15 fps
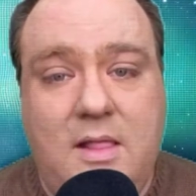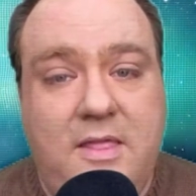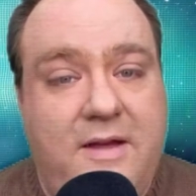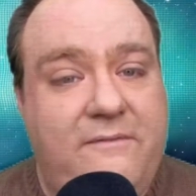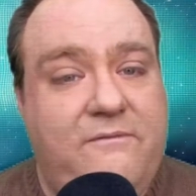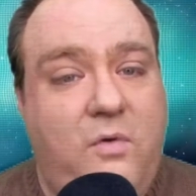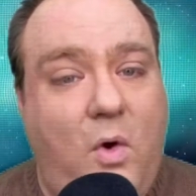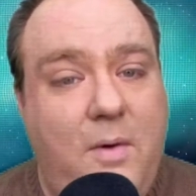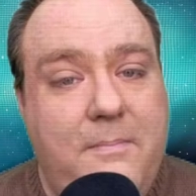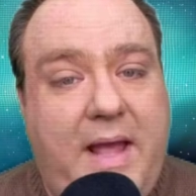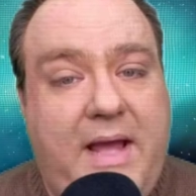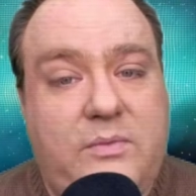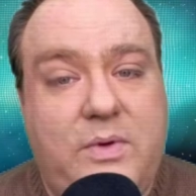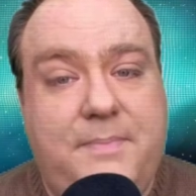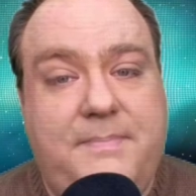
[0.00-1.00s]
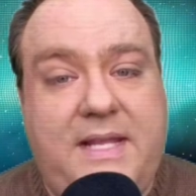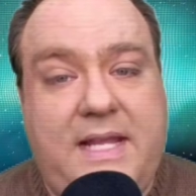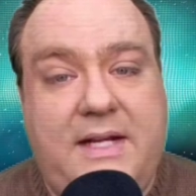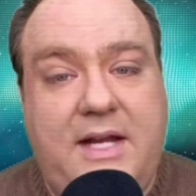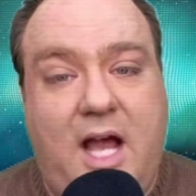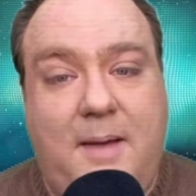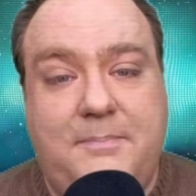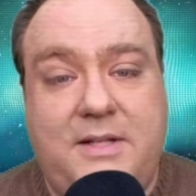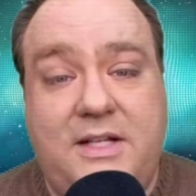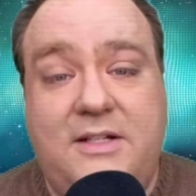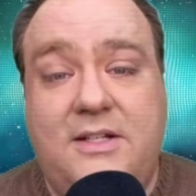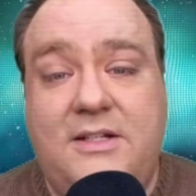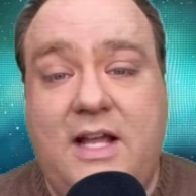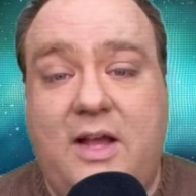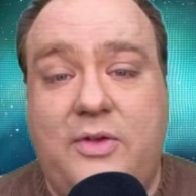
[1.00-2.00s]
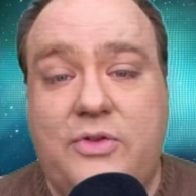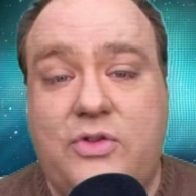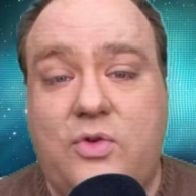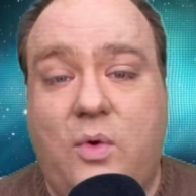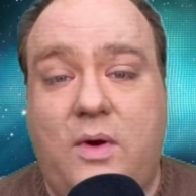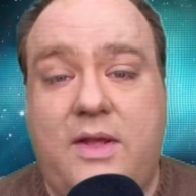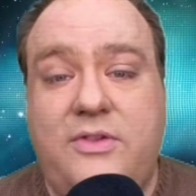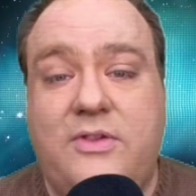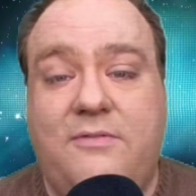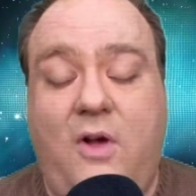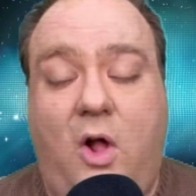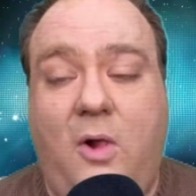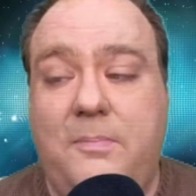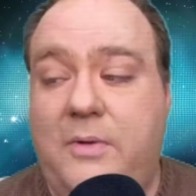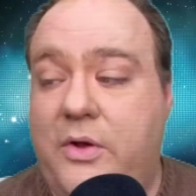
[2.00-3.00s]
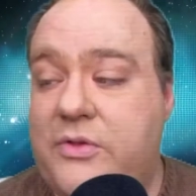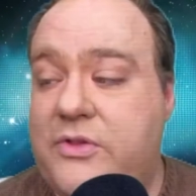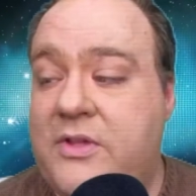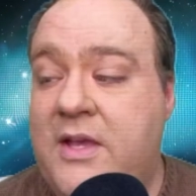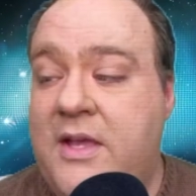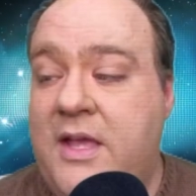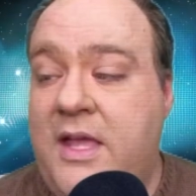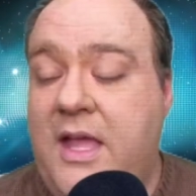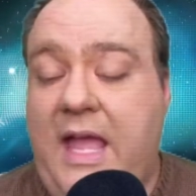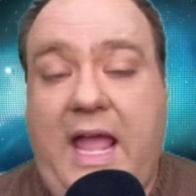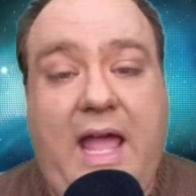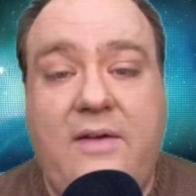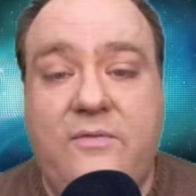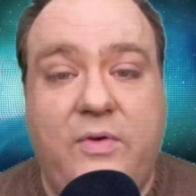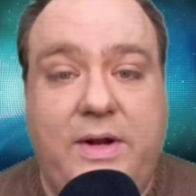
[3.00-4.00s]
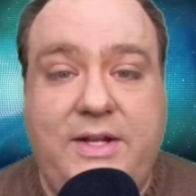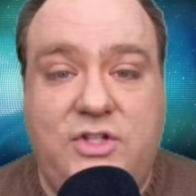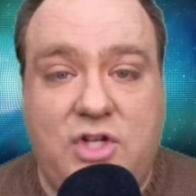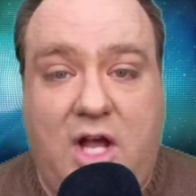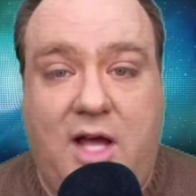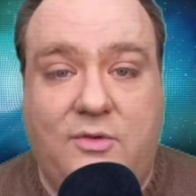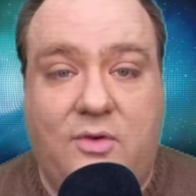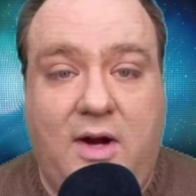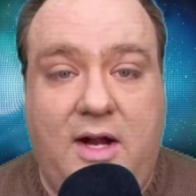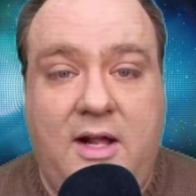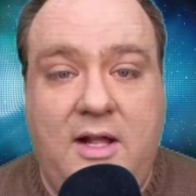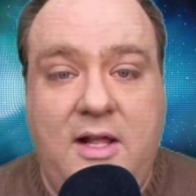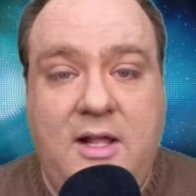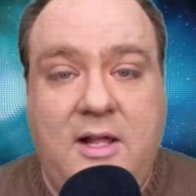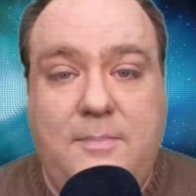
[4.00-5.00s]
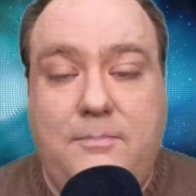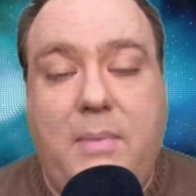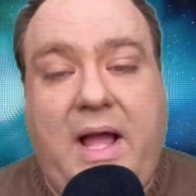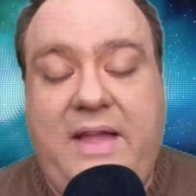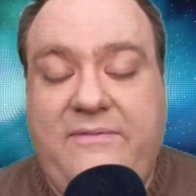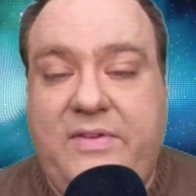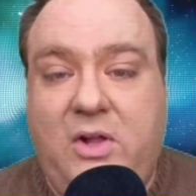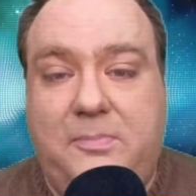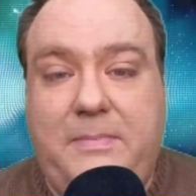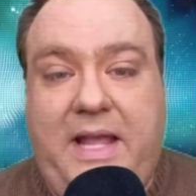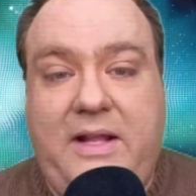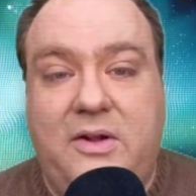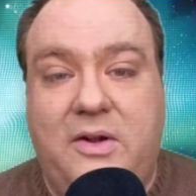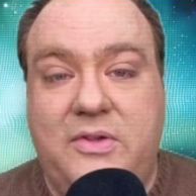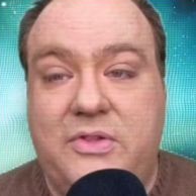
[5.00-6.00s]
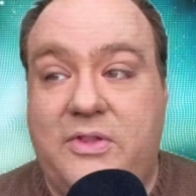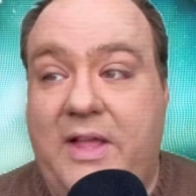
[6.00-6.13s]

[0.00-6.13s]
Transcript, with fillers: The format would be adopted to tell stories of almost every genre by filmmakers